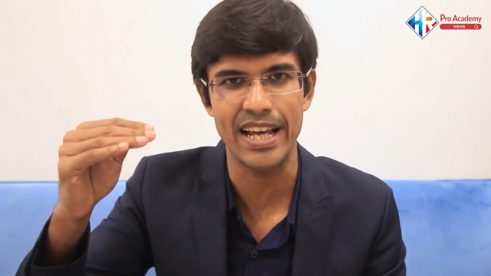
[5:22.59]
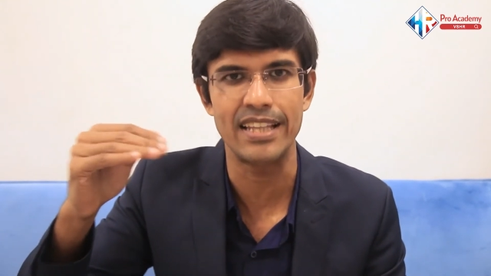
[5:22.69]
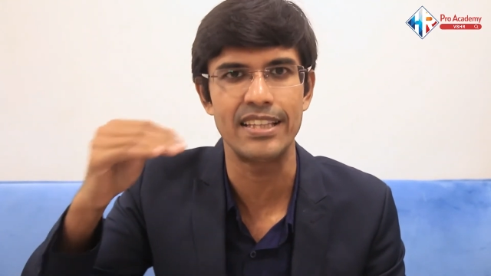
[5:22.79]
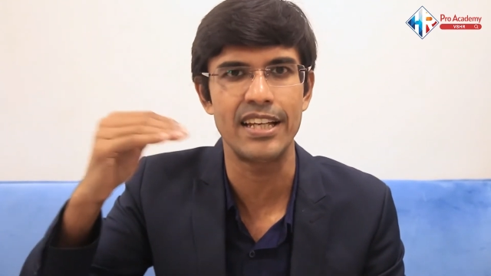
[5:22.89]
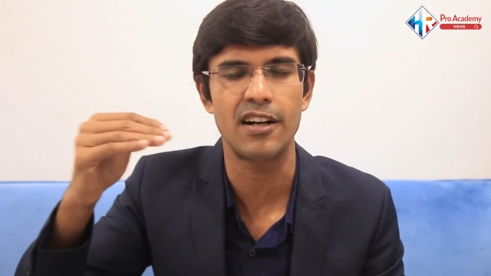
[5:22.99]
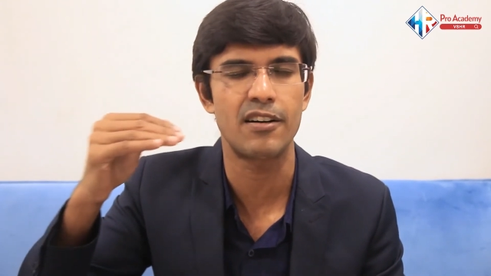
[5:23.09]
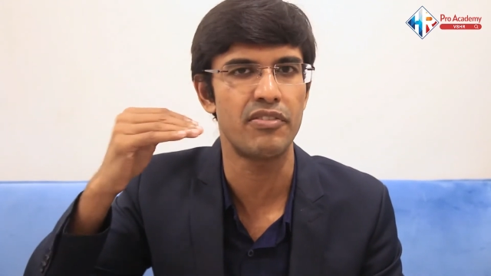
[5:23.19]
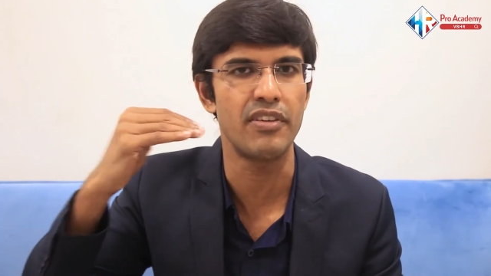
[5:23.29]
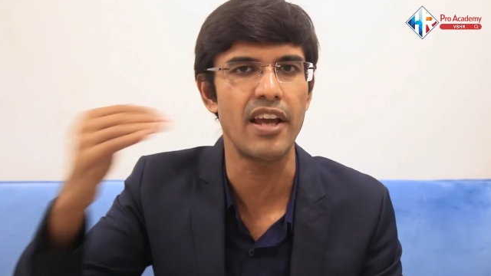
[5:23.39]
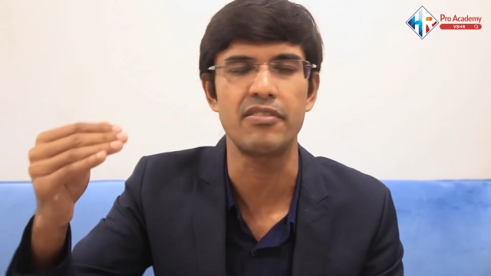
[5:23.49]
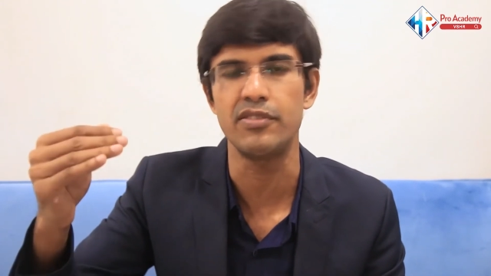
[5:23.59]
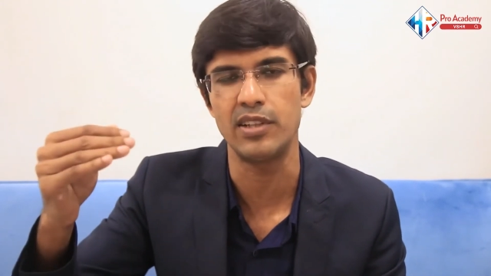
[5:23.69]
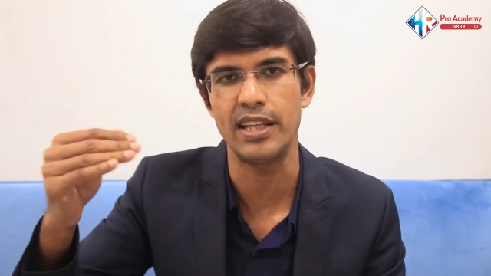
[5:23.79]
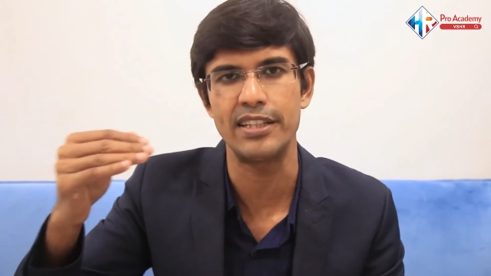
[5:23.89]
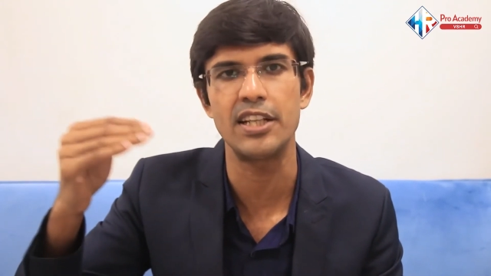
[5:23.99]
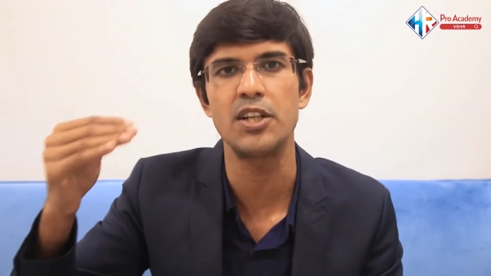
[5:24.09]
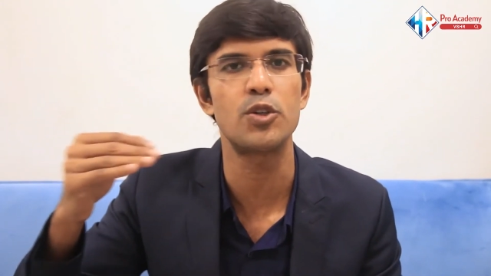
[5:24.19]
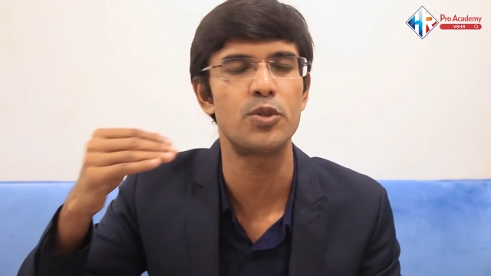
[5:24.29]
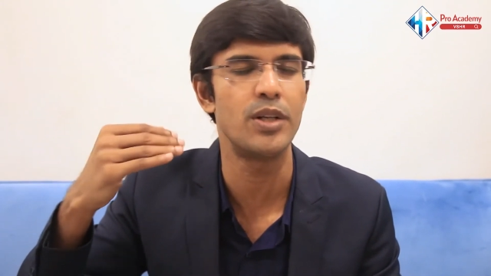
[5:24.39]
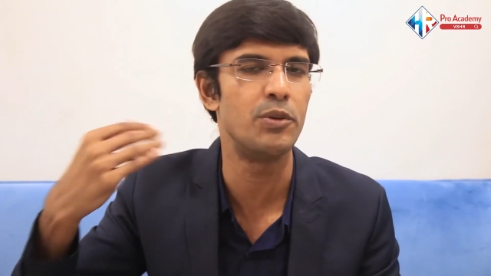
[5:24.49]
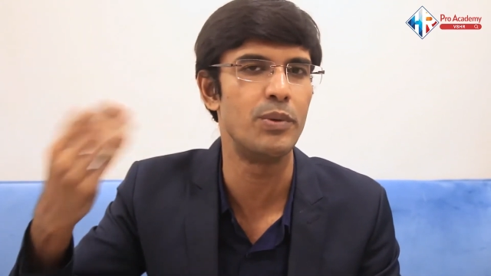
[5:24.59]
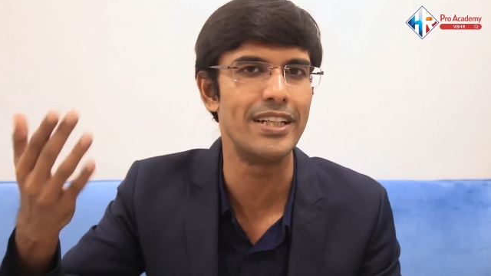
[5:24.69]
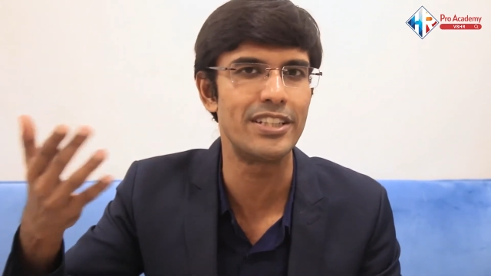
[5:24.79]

and they are fearful and they're not really willing